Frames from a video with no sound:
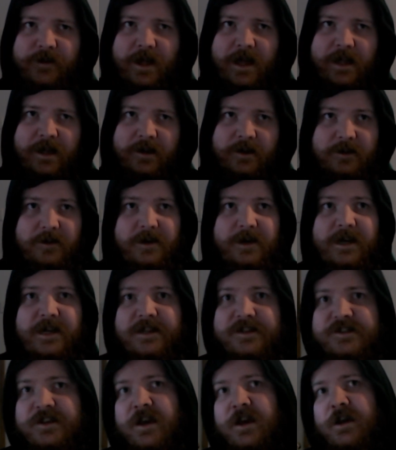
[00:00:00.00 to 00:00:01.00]
a
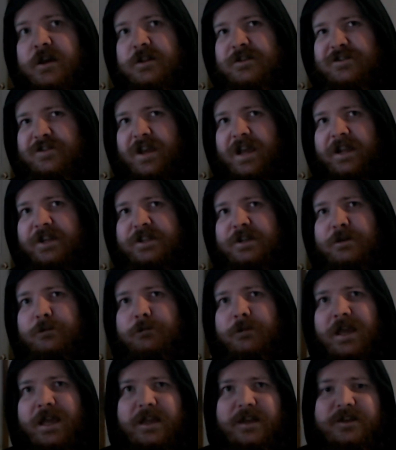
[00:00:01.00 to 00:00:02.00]
client to actually
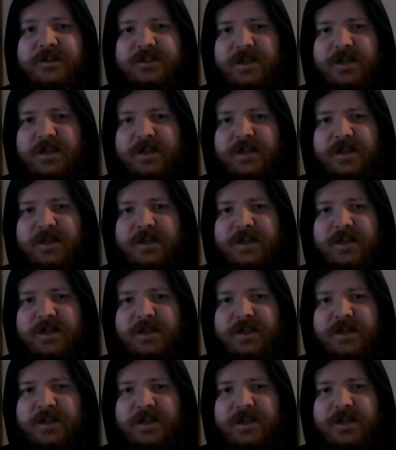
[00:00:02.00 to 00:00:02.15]
make